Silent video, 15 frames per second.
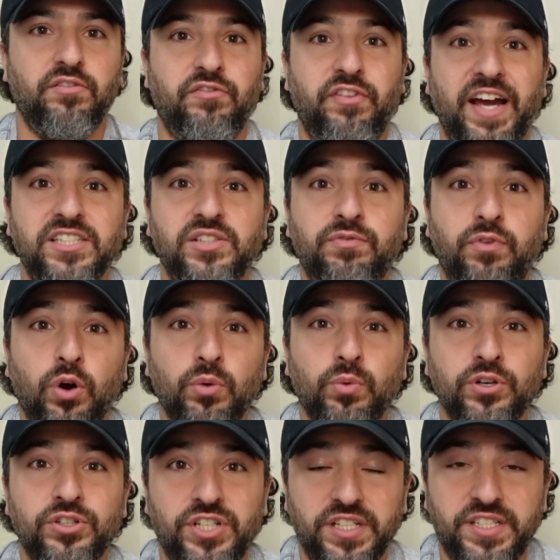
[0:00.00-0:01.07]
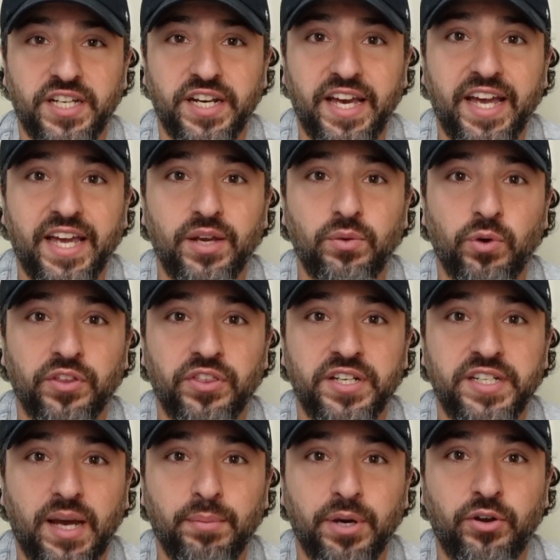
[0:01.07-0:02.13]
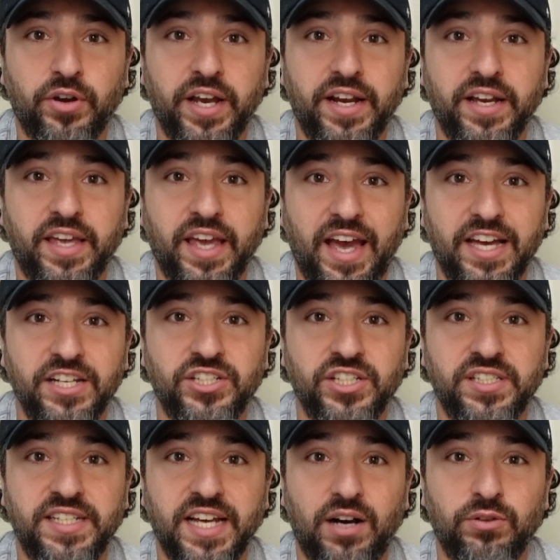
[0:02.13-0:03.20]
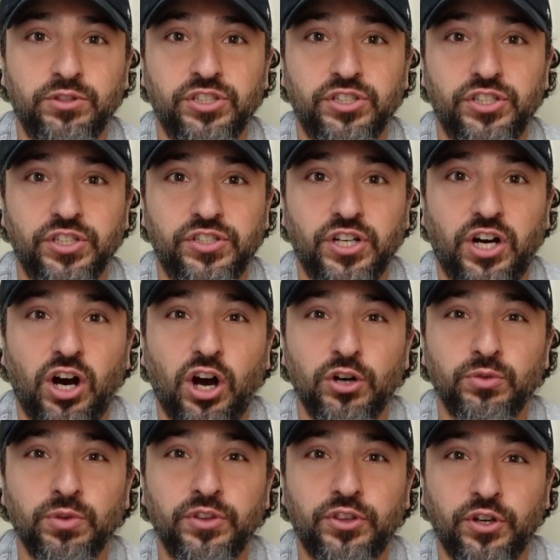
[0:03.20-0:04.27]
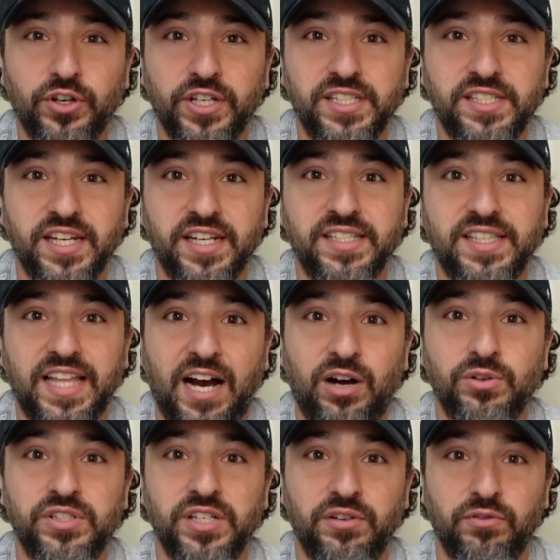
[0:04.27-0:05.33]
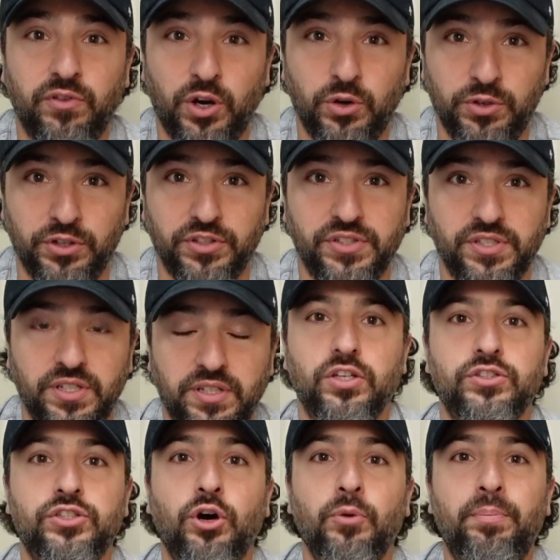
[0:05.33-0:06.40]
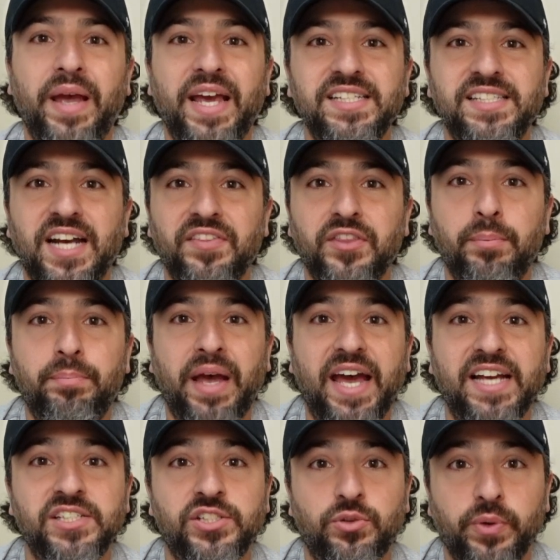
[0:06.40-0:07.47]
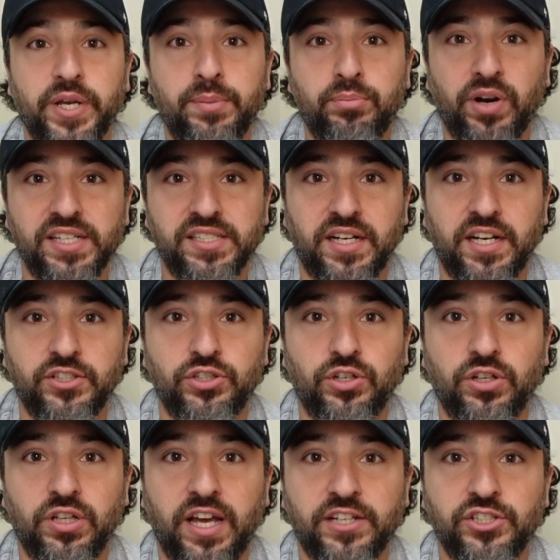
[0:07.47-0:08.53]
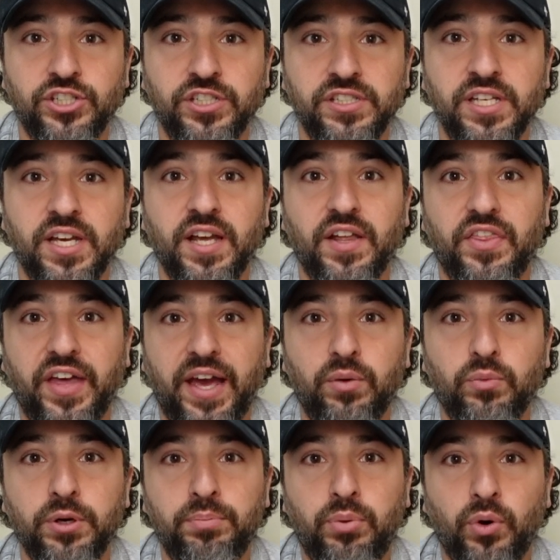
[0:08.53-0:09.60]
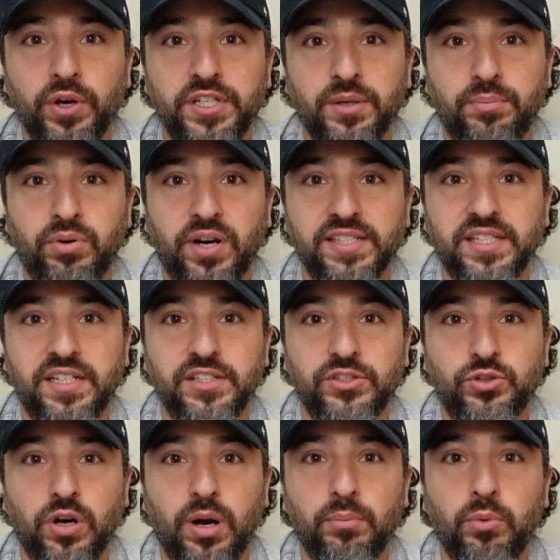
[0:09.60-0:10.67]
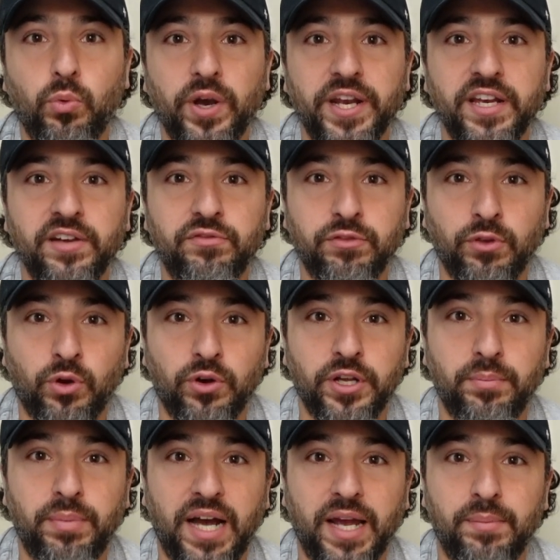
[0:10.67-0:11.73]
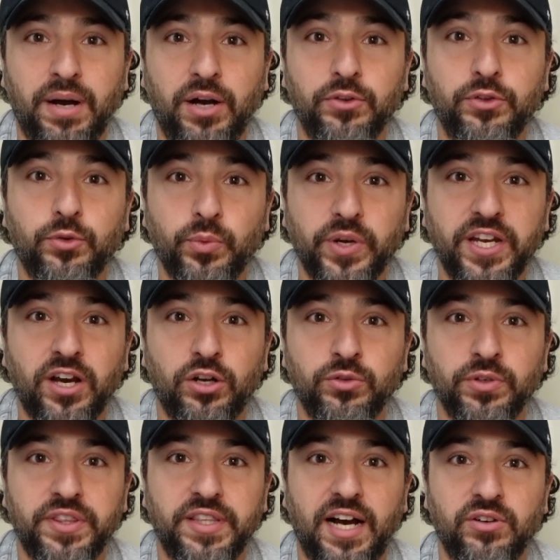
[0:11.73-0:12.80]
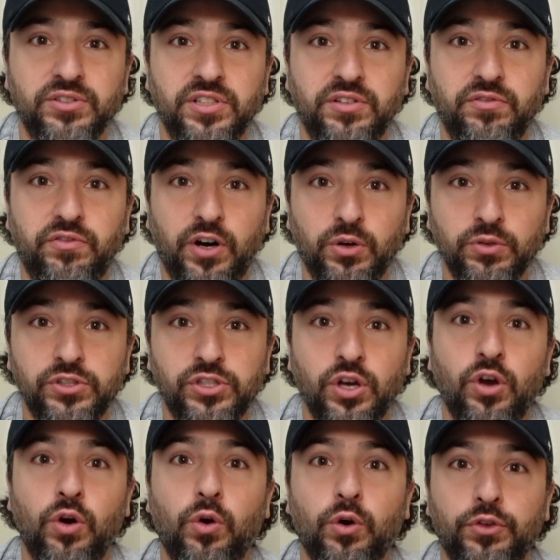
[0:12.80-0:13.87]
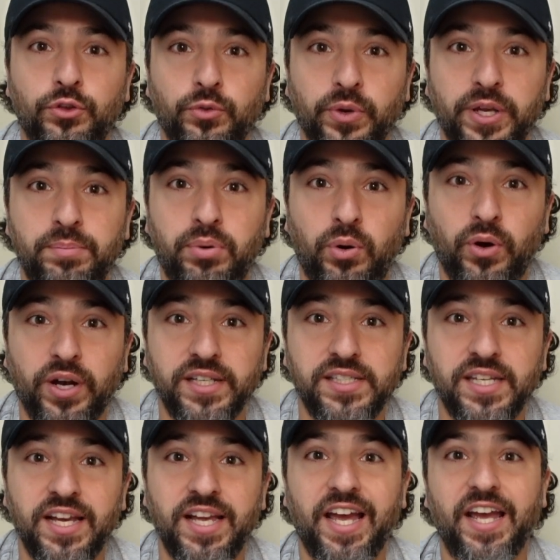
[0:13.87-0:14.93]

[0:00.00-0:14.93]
Fast forward to today, where the Democratic edge is down to just 136,000 voters. So based on the past 3 presidential elections, that would point to President Trump winning Florida by about 300,000 votes or 3 points.